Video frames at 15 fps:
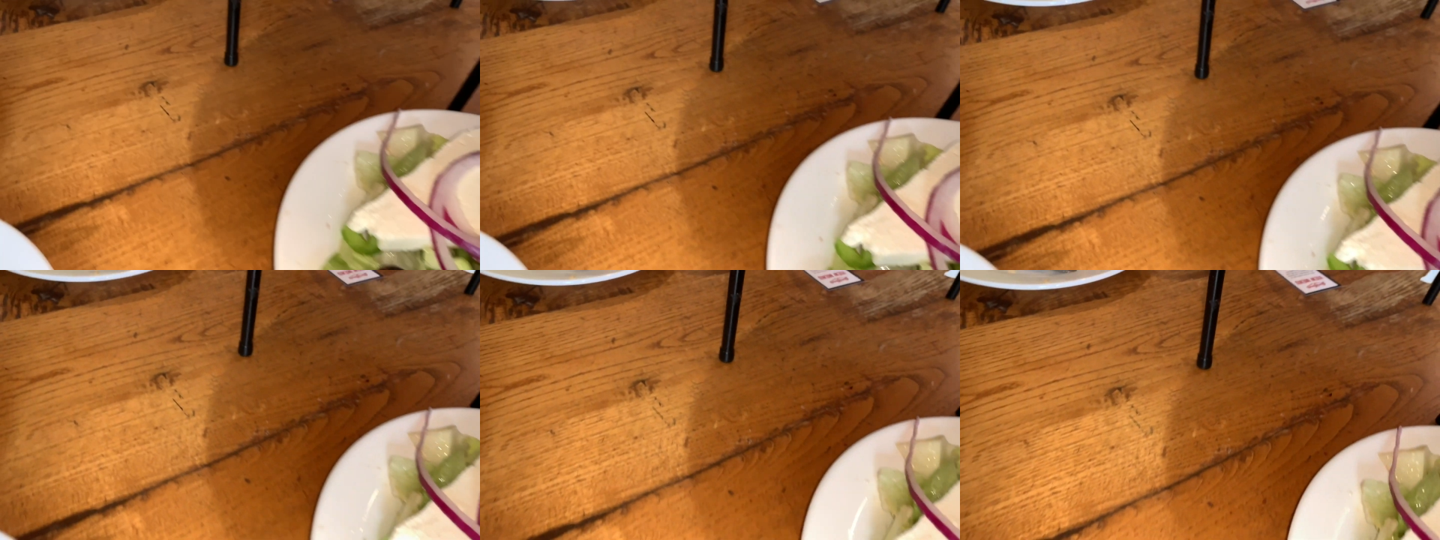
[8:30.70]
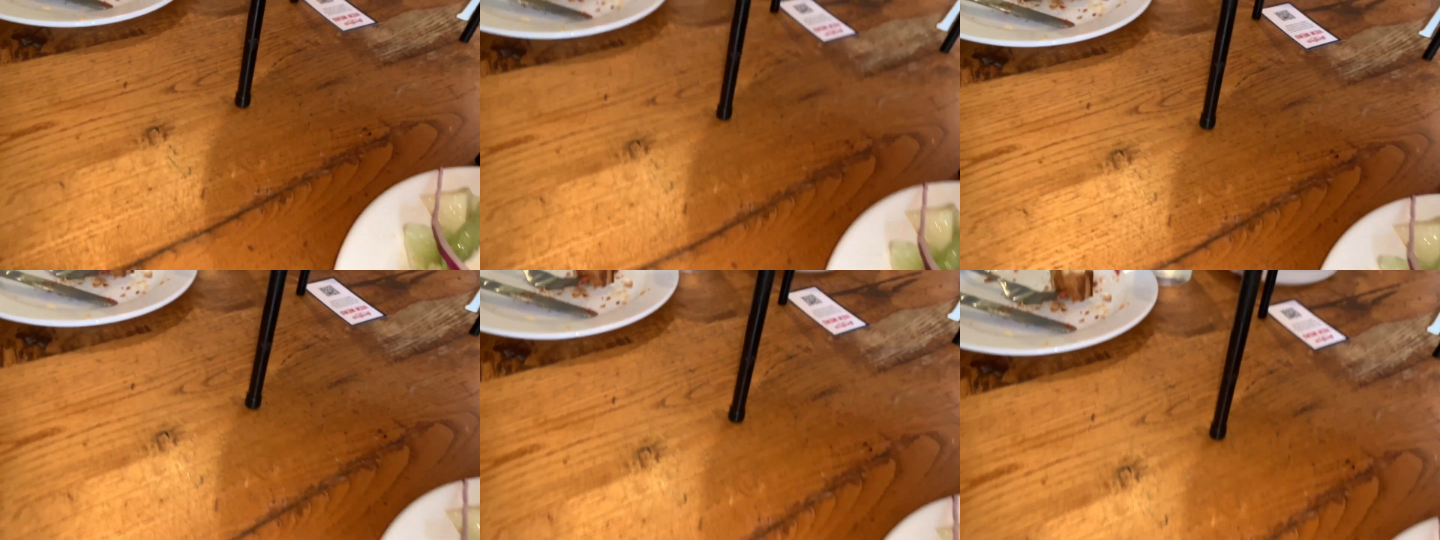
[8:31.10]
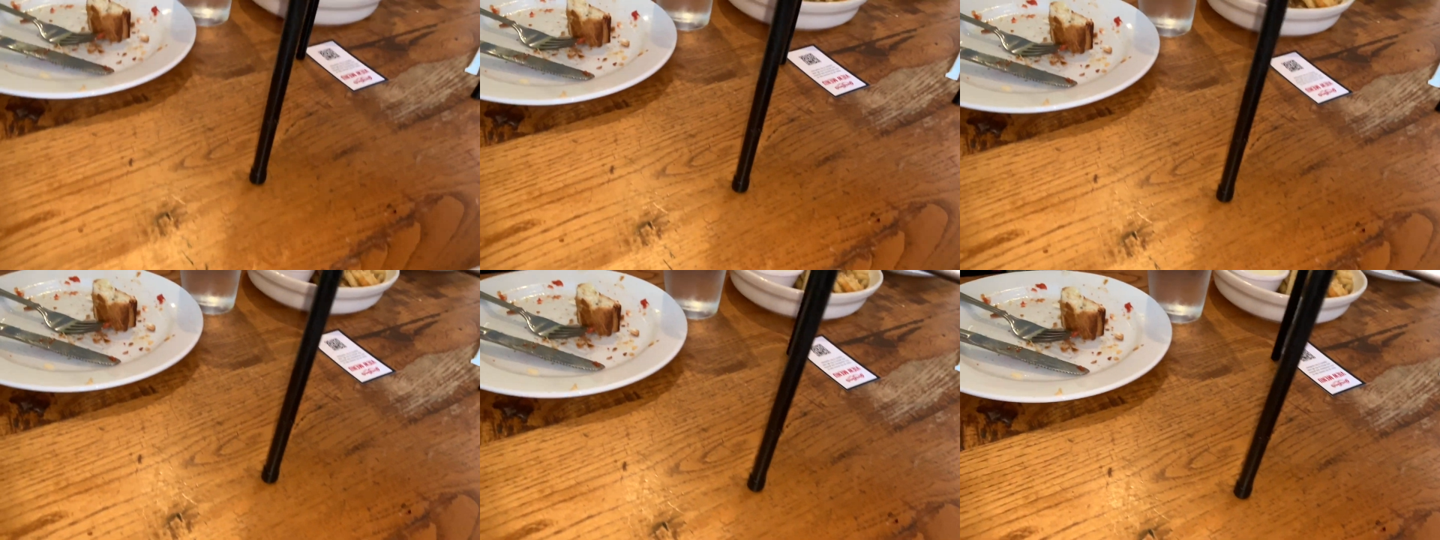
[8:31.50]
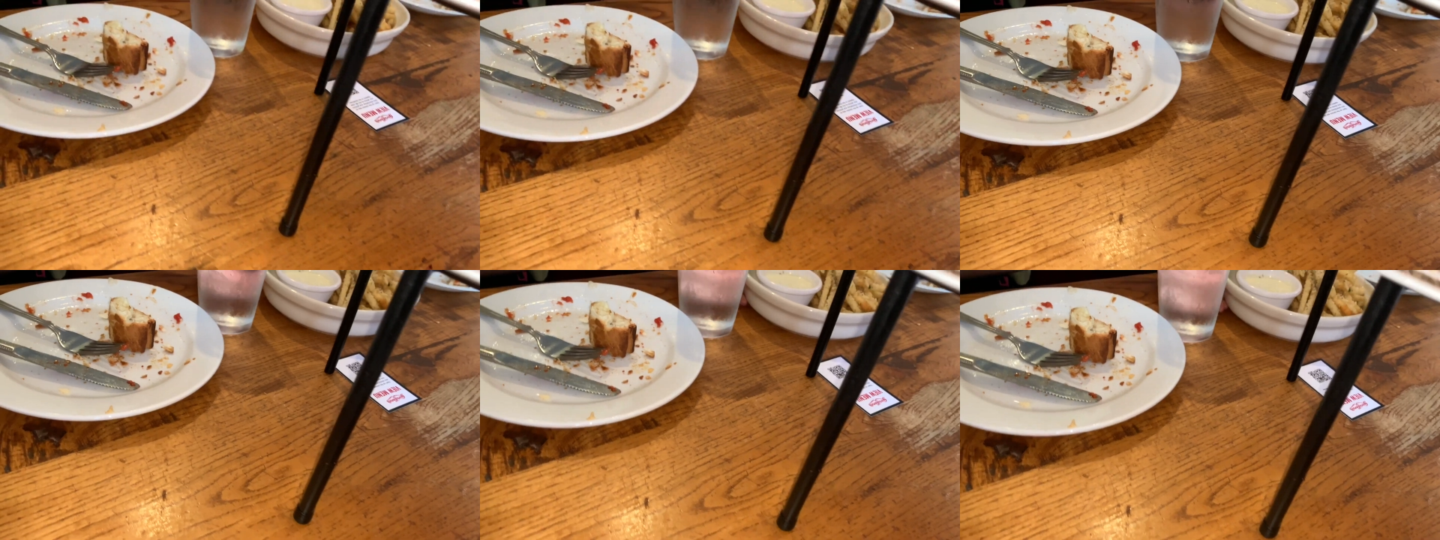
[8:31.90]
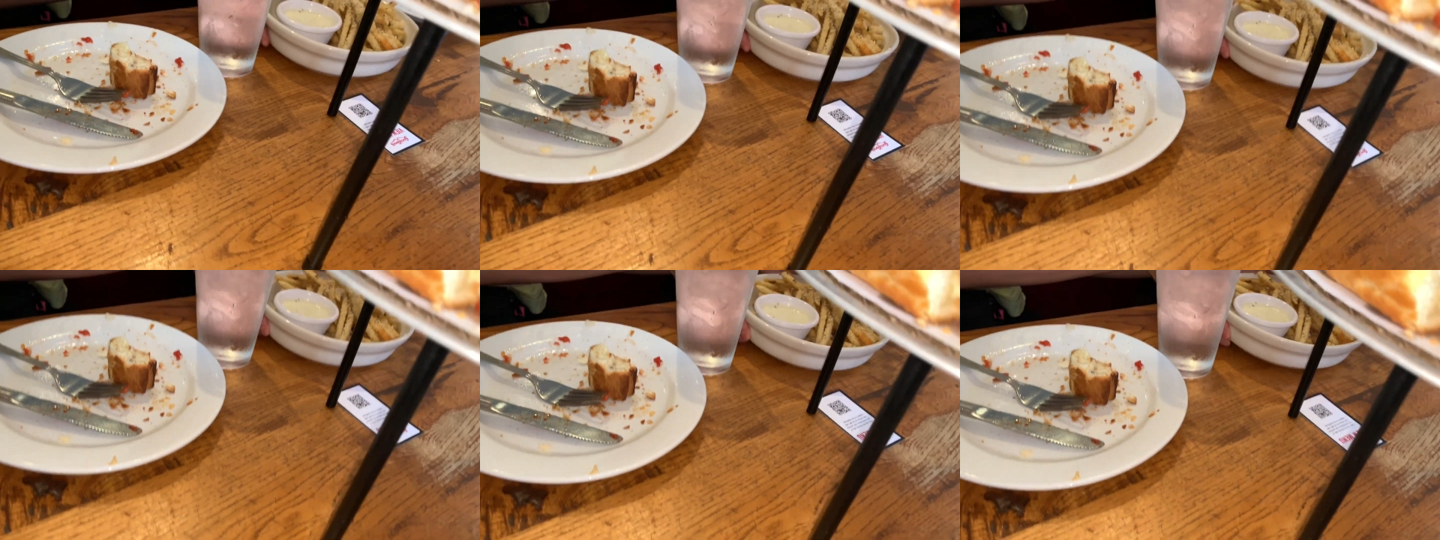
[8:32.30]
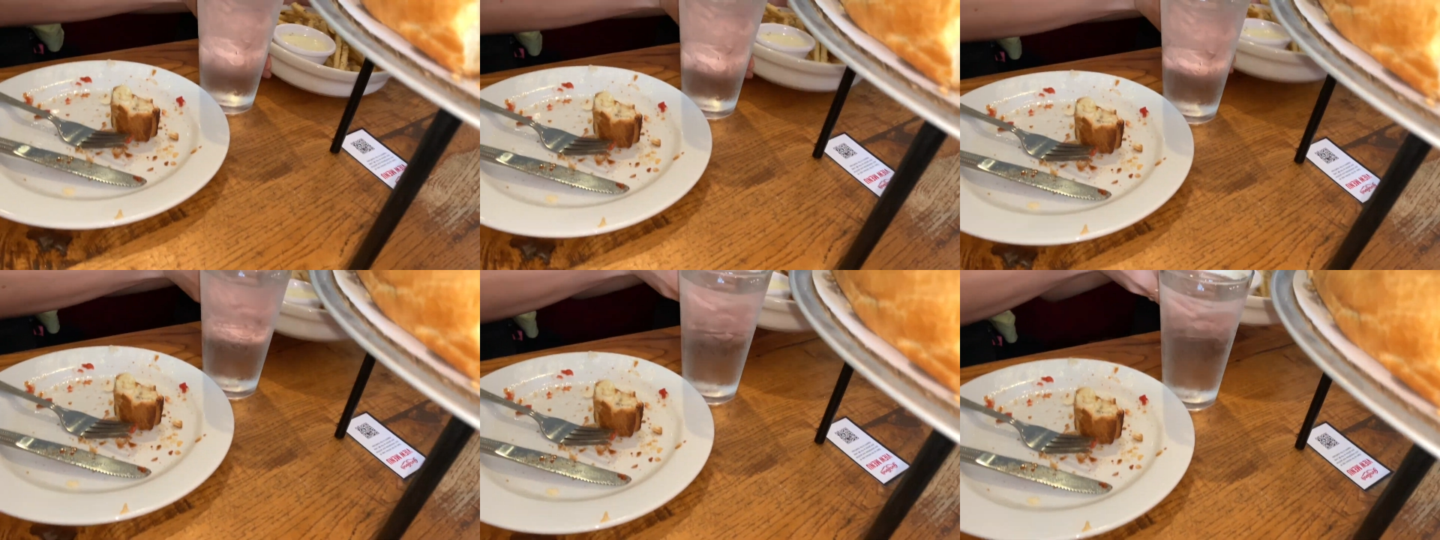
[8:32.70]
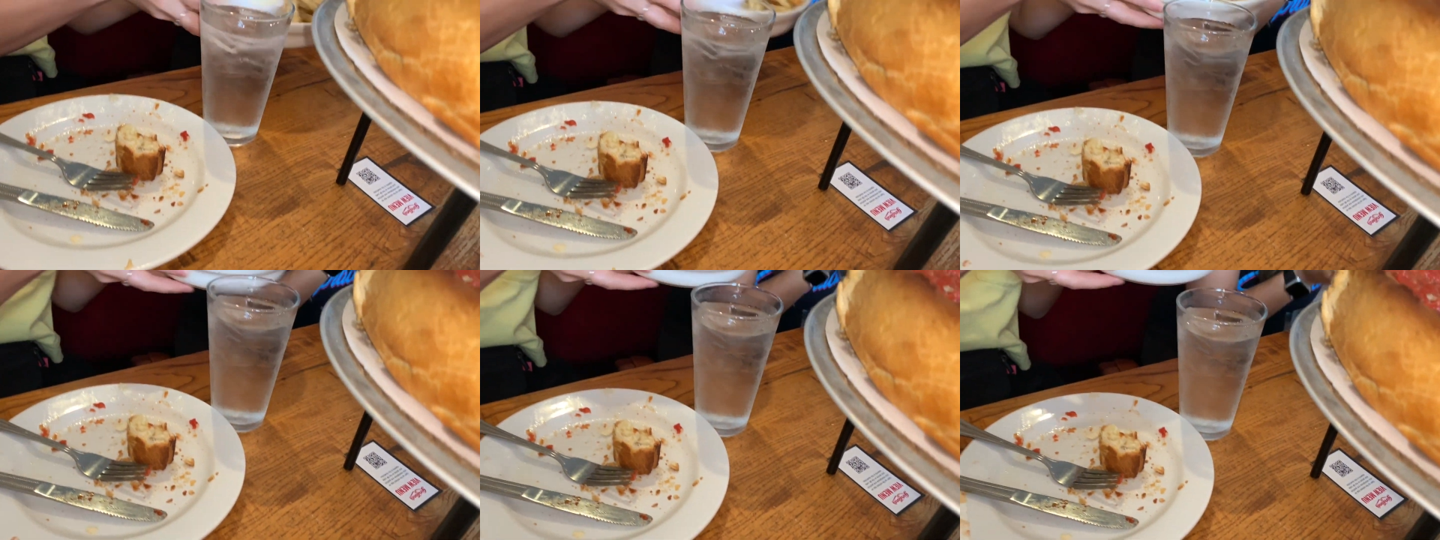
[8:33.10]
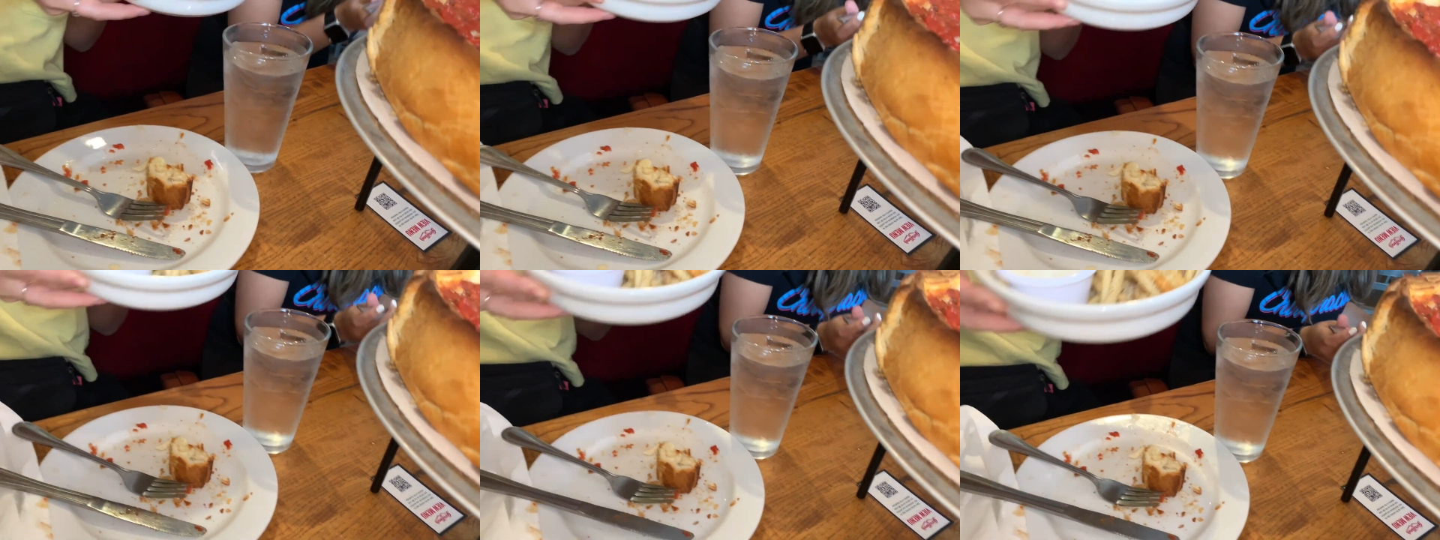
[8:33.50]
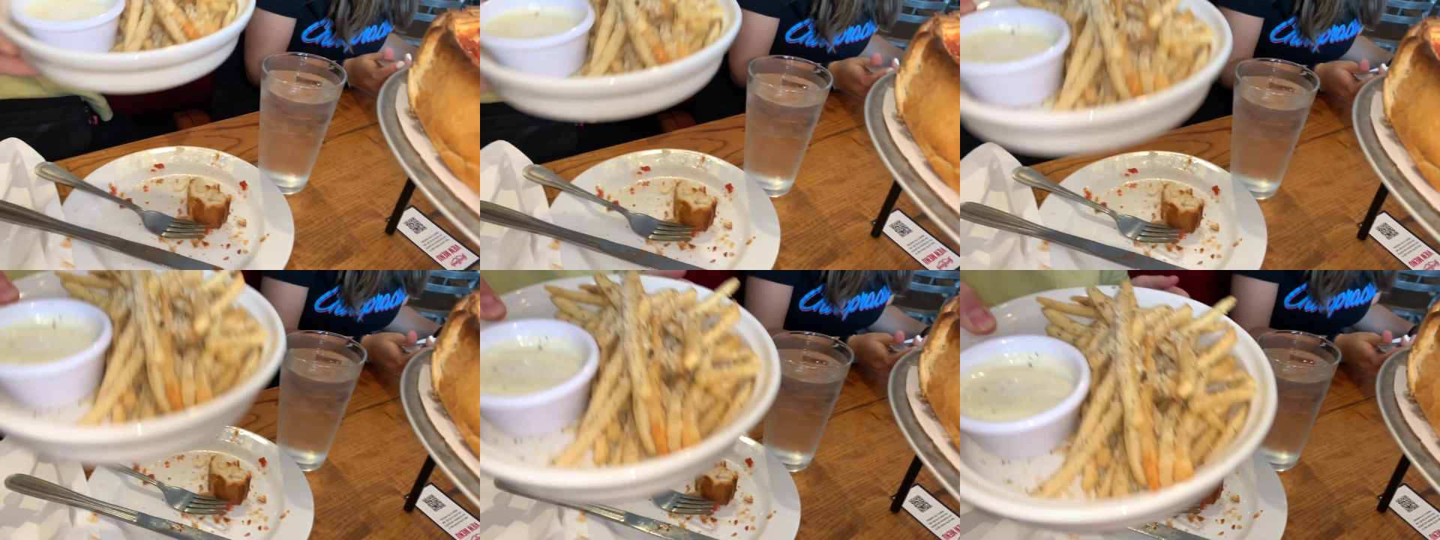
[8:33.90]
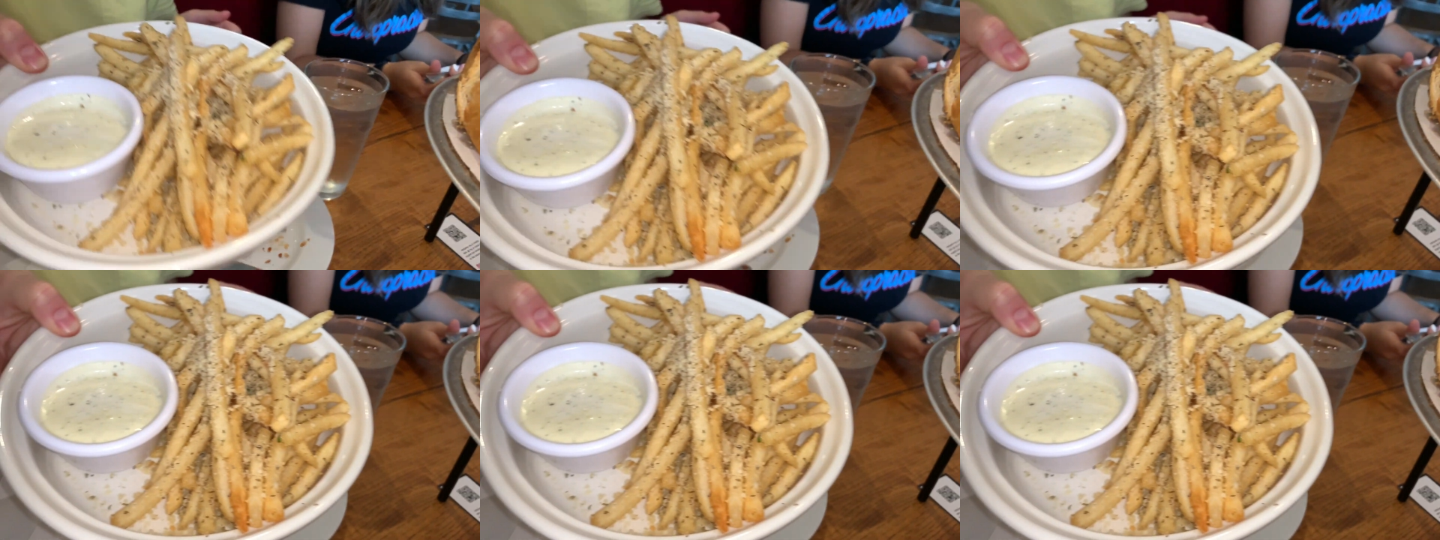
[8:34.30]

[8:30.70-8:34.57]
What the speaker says: No face is visible, so there are no lips to read.